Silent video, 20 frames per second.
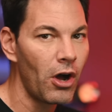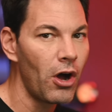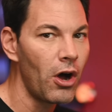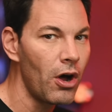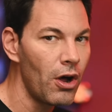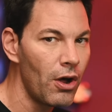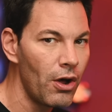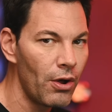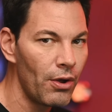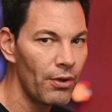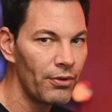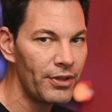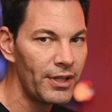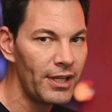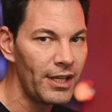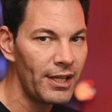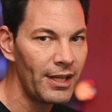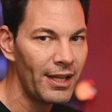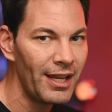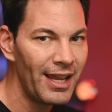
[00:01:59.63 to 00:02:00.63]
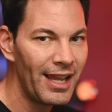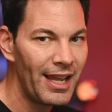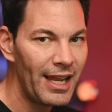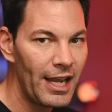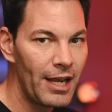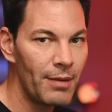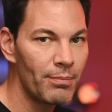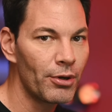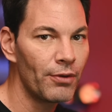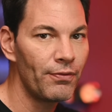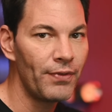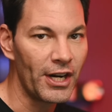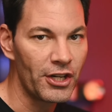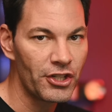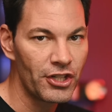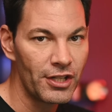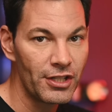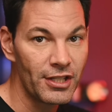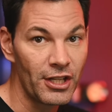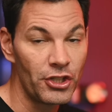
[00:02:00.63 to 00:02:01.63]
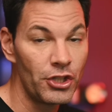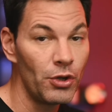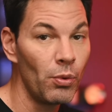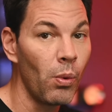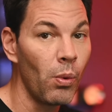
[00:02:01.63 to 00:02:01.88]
all the imperfections that you